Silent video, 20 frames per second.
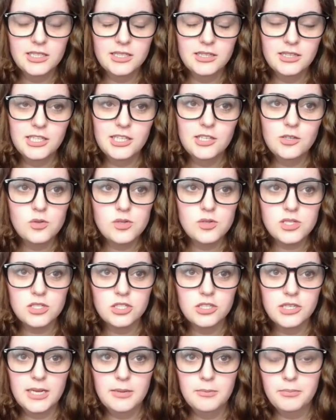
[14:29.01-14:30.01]
and the
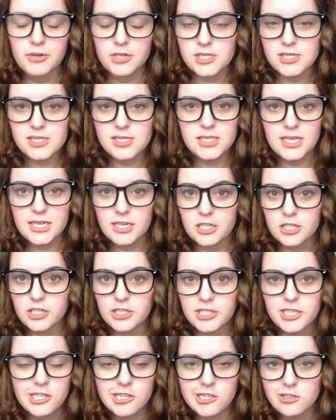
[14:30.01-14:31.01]
user inputs their
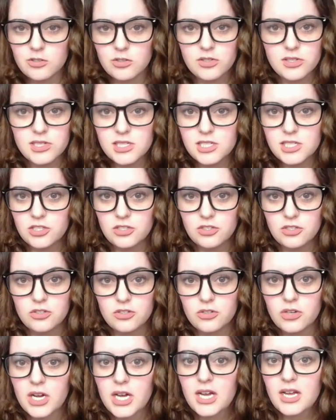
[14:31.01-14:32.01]
credentials to